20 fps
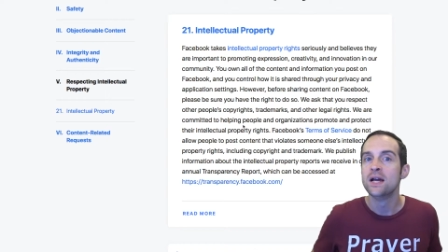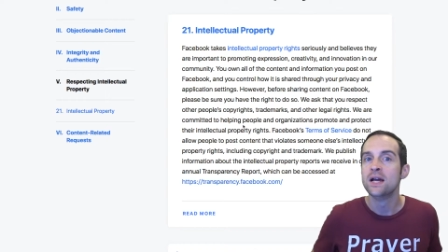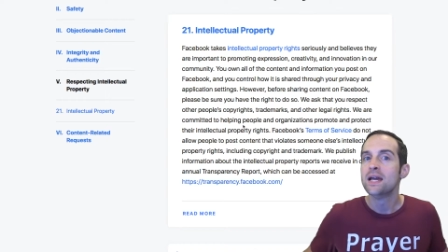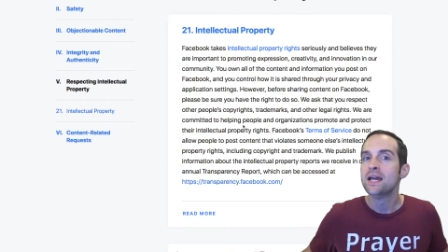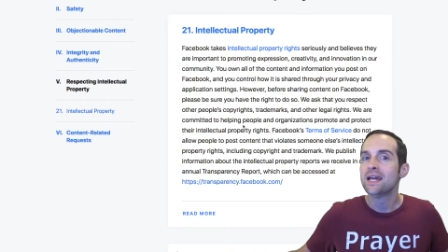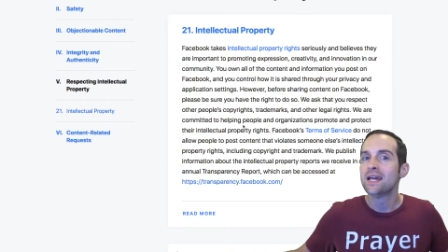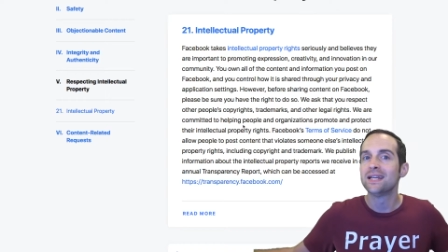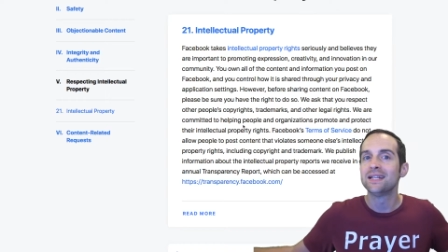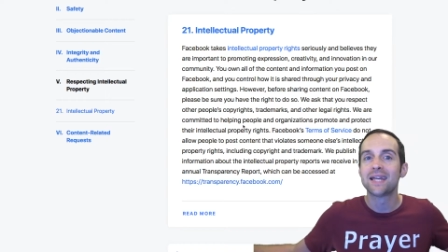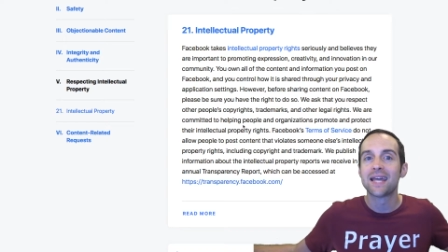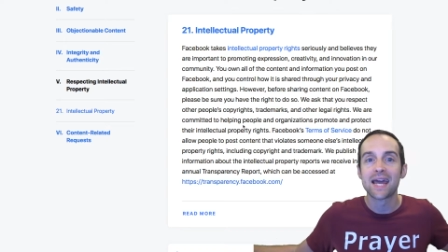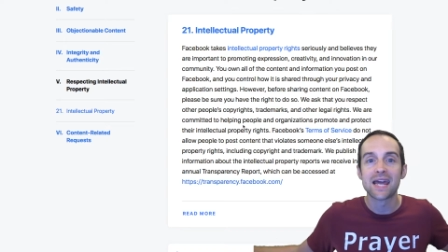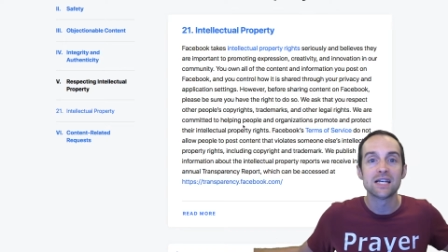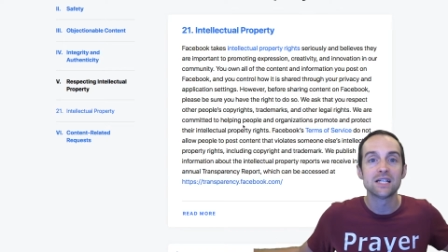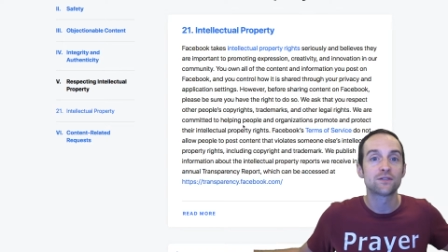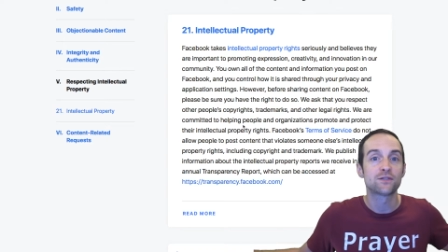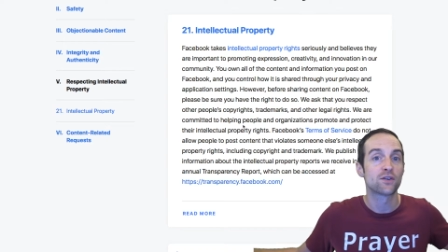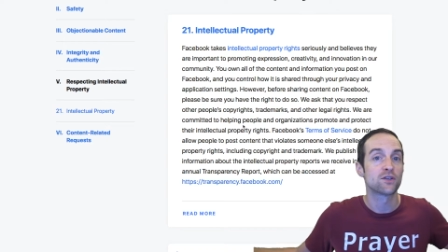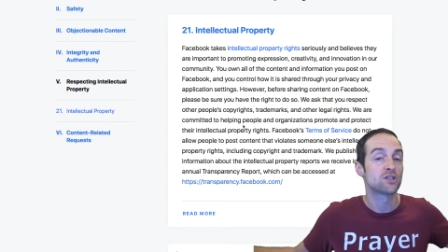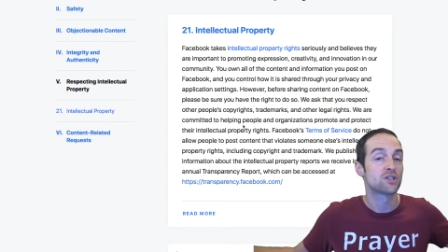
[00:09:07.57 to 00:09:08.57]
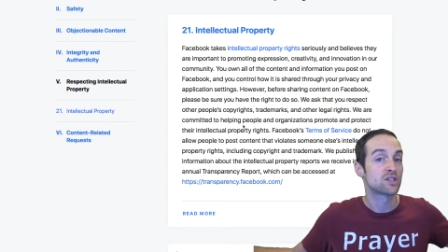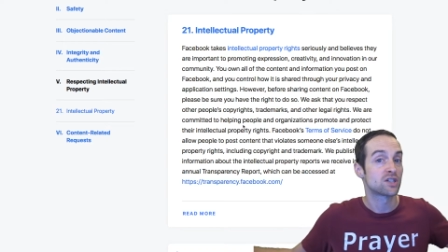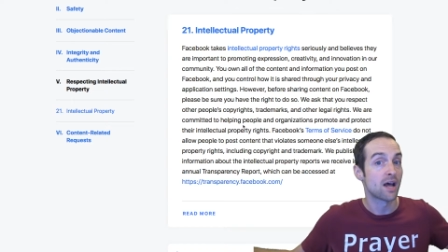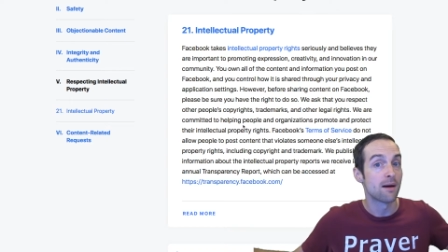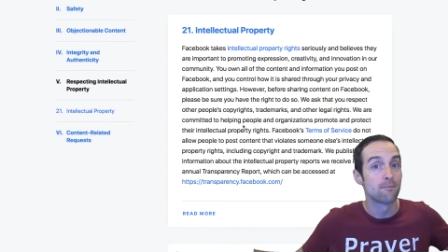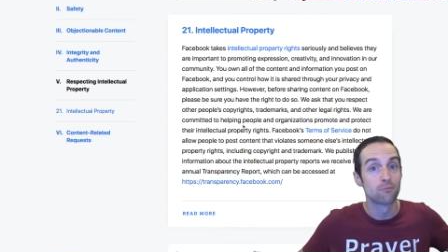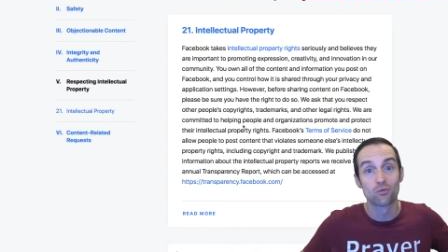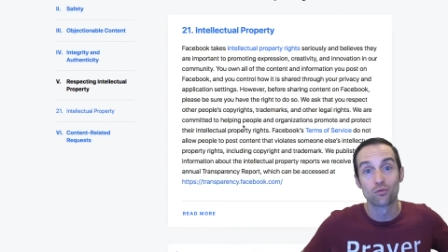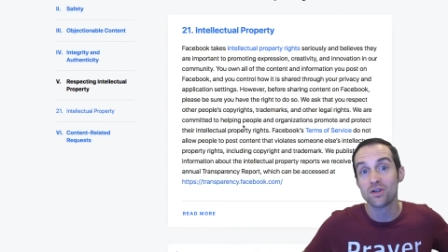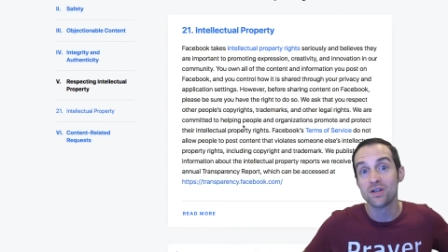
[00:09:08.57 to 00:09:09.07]
in case for
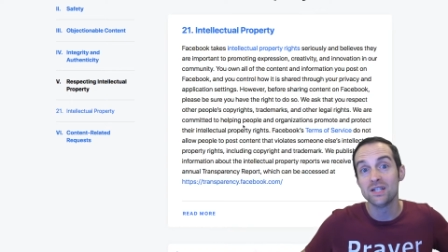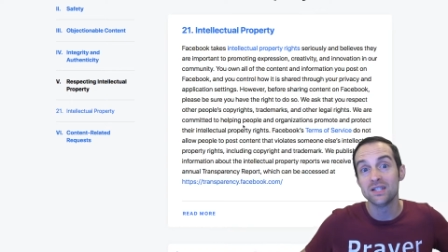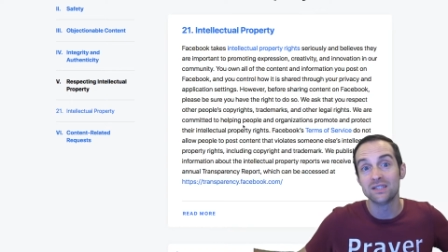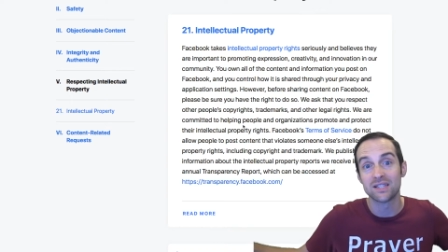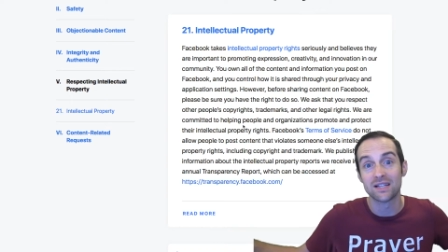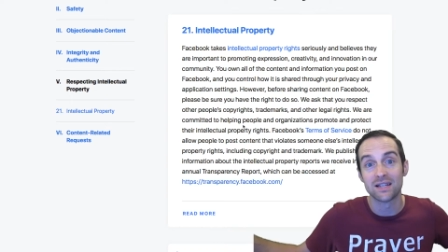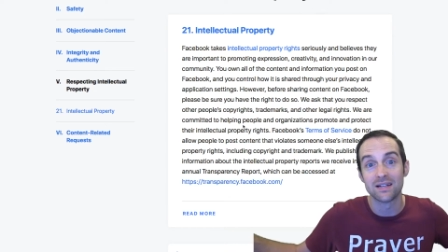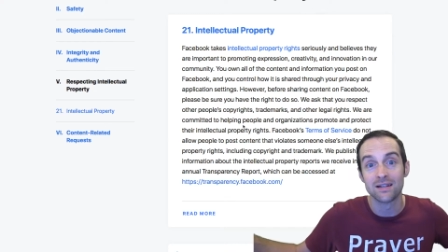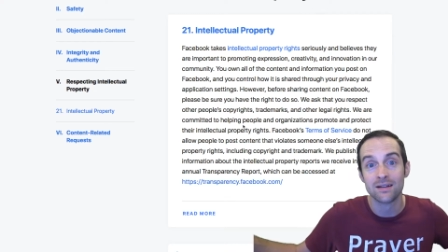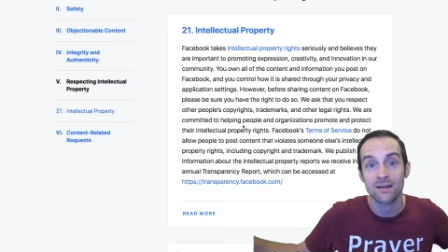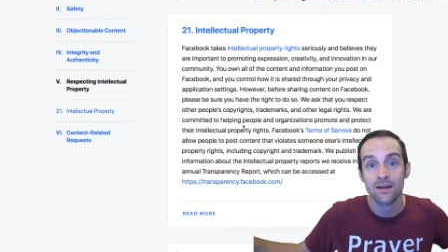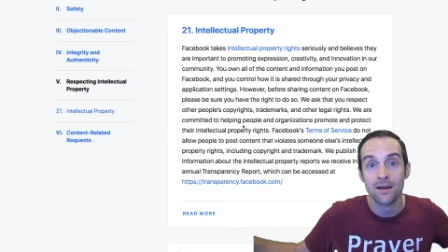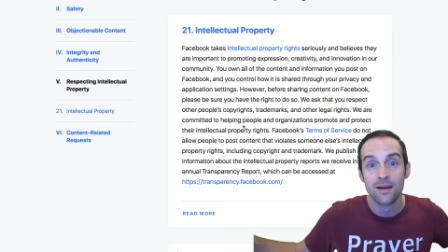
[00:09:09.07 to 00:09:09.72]
some reason